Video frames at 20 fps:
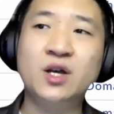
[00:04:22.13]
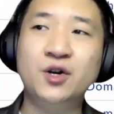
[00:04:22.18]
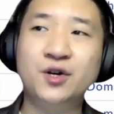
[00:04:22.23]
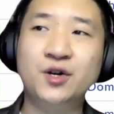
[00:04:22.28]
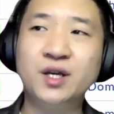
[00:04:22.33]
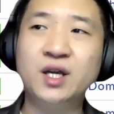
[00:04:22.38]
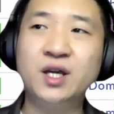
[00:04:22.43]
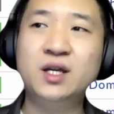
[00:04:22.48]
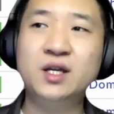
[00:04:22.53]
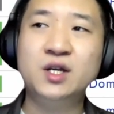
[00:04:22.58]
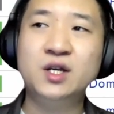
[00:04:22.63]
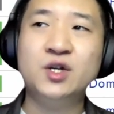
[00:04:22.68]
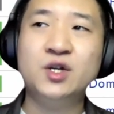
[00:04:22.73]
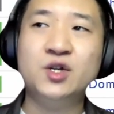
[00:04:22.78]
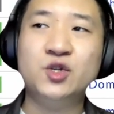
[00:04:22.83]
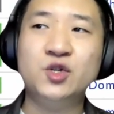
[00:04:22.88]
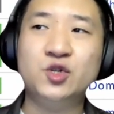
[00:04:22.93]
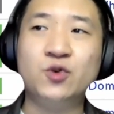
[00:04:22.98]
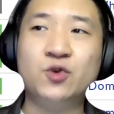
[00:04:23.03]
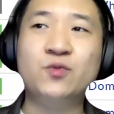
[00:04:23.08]
Okay,
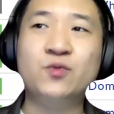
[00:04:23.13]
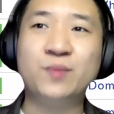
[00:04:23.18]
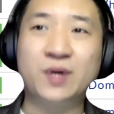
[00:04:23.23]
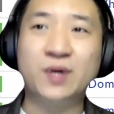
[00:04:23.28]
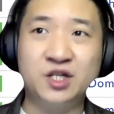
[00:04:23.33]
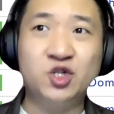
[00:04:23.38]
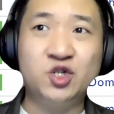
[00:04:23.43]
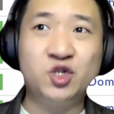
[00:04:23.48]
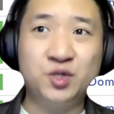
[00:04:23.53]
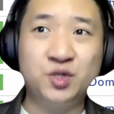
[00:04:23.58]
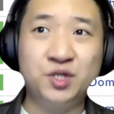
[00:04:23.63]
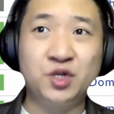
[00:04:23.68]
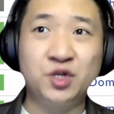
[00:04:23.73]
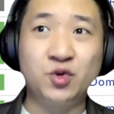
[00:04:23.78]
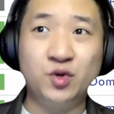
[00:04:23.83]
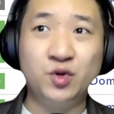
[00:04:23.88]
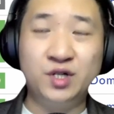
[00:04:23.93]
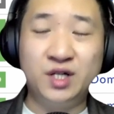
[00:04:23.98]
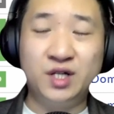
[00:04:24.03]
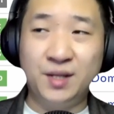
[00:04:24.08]
so better choose a
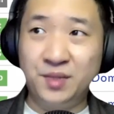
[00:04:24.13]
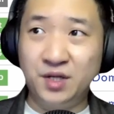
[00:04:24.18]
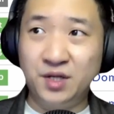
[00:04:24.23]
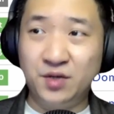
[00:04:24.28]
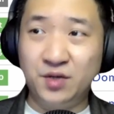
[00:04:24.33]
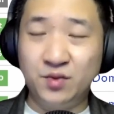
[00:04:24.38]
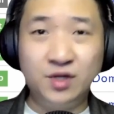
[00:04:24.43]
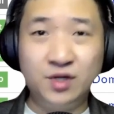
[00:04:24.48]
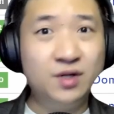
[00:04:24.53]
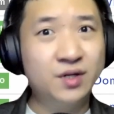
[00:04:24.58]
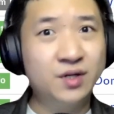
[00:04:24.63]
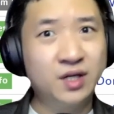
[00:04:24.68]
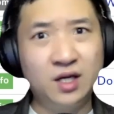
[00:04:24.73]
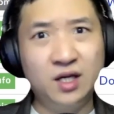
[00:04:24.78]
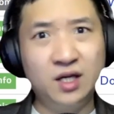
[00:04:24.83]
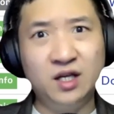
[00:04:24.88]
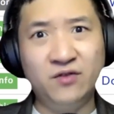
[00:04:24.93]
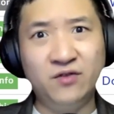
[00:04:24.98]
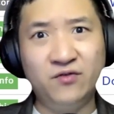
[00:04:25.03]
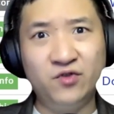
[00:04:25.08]
good nameserver.
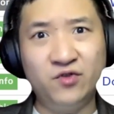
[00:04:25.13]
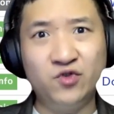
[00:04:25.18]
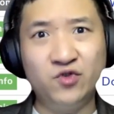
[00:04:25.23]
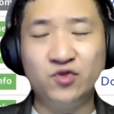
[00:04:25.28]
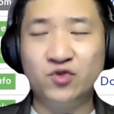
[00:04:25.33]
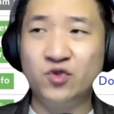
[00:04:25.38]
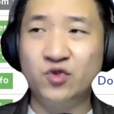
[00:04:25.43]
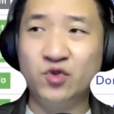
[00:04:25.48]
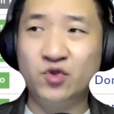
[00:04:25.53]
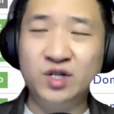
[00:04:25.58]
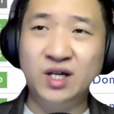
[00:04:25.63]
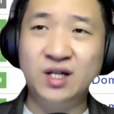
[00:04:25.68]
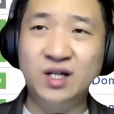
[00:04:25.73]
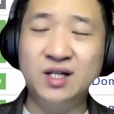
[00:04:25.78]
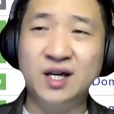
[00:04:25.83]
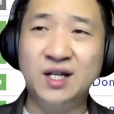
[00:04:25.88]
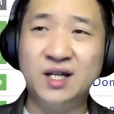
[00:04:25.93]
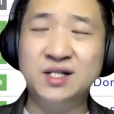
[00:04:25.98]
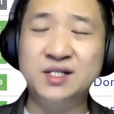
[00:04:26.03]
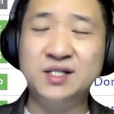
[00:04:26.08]
Okay, if you don't
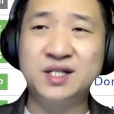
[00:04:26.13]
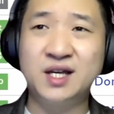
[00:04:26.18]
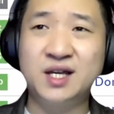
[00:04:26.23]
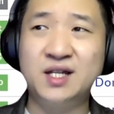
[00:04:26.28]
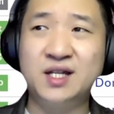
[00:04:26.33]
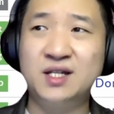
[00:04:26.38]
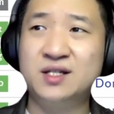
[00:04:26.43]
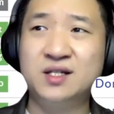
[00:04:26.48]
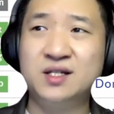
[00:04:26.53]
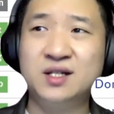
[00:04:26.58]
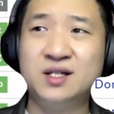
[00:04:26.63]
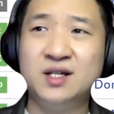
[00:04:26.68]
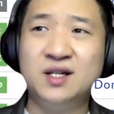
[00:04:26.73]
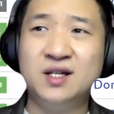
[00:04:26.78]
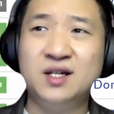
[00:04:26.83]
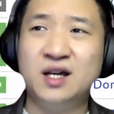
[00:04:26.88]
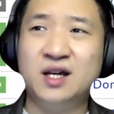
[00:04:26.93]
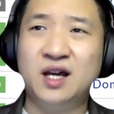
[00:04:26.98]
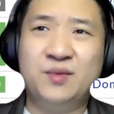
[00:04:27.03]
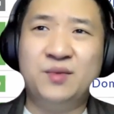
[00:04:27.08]
understand,
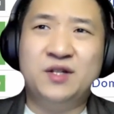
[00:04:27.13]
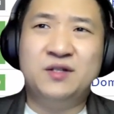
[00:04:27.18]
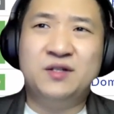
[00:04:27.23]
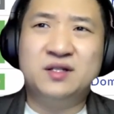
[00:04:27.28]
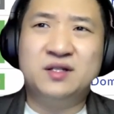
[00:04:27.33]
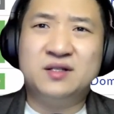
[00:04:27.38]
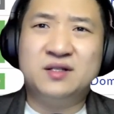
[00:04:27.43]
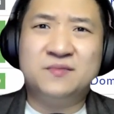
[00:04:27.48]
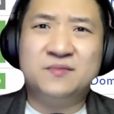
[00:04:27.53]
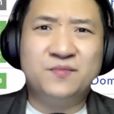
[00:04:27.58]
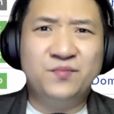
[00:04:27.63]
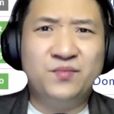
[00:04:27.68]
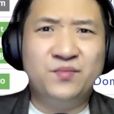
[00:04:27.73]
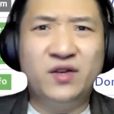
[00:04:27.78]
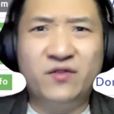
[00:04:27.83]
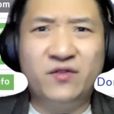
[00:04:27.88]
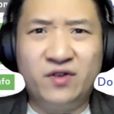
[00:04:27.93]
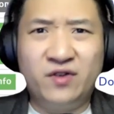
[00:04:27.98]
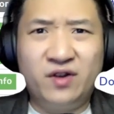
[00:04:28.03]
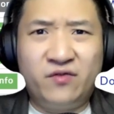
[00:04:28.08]
I mean,
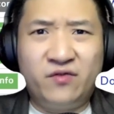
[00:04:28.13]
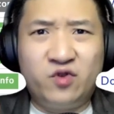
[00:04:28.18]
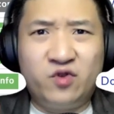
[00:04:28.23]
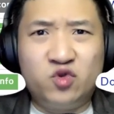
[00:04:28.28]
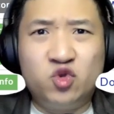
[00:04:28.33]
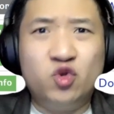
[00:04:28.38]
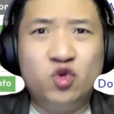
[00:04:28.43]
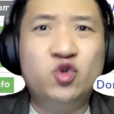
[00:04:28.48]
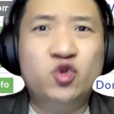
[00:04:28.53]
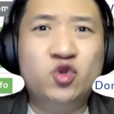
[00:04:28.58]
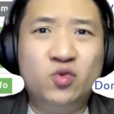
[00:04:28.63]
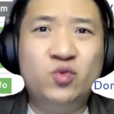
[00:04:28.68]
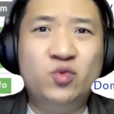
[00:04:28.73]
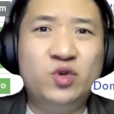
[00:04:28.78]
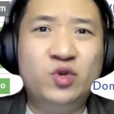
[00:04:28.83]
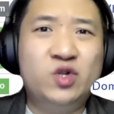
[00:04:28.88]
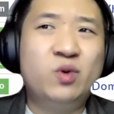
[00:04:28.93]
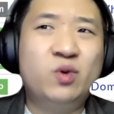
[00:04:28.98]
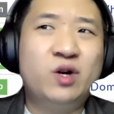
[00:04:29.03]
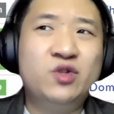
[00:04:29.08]
if you don't know
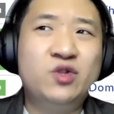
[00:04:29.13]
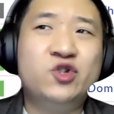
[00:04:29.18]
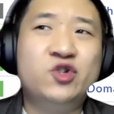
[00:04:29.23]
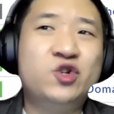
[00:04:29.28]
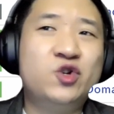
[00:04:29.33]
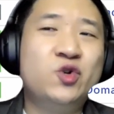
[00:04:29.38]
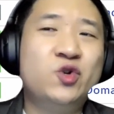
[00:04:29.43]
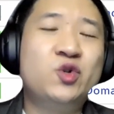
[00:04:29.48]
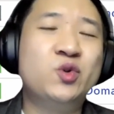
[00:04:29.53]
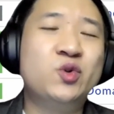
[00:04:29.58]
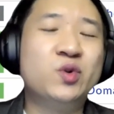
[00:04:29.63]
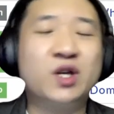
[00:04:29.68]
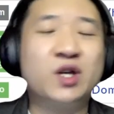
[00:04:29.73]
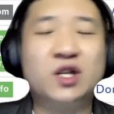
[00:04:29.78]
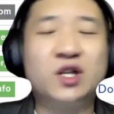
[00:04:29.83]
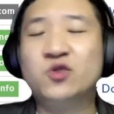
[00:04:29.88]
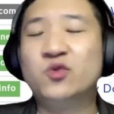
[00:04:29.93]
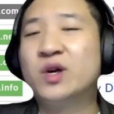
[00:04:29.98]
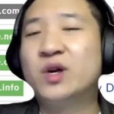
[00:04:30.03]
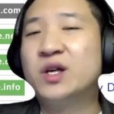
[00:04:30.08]
which one to choose, you can
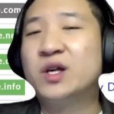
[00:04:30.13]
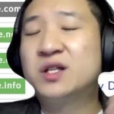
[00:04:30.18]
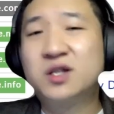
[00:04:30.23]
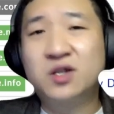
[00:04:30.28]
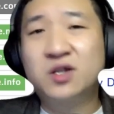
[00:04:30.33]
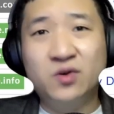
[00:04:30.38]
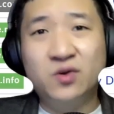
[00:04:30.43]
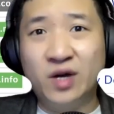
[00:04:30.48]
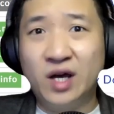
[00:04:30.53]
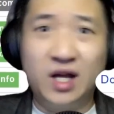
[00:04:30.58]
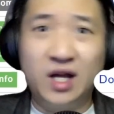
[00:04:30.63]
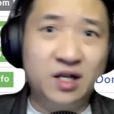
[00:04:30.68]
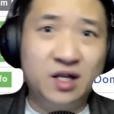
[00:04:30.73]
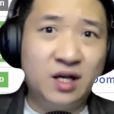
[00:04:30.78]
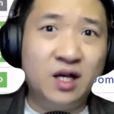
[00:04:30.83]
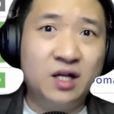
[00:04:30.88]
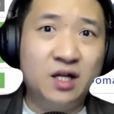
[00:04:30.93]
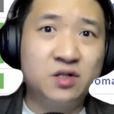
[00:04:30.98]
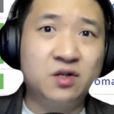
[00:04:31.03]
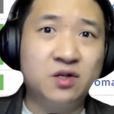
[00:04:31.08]
always go and
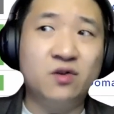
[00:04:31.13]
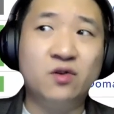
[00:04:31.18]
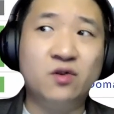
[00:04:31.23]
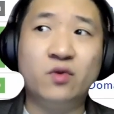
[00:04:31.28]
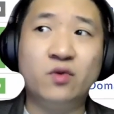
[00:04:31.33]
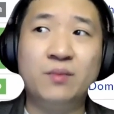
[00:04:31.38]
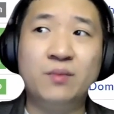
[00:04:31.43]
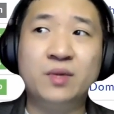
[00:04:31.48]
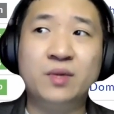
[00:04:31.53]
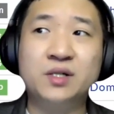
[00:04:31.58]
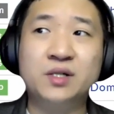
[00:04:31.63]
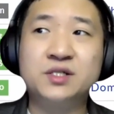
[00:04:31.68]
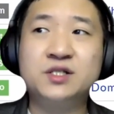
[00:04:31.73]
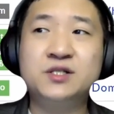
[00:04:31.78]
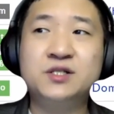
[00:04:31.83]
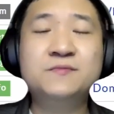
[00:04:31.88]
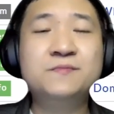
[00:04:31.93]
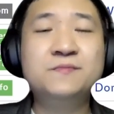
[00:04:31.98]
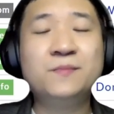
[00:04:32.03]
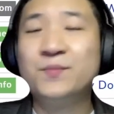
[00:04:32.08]
ask your
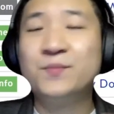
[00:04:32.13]
webmaster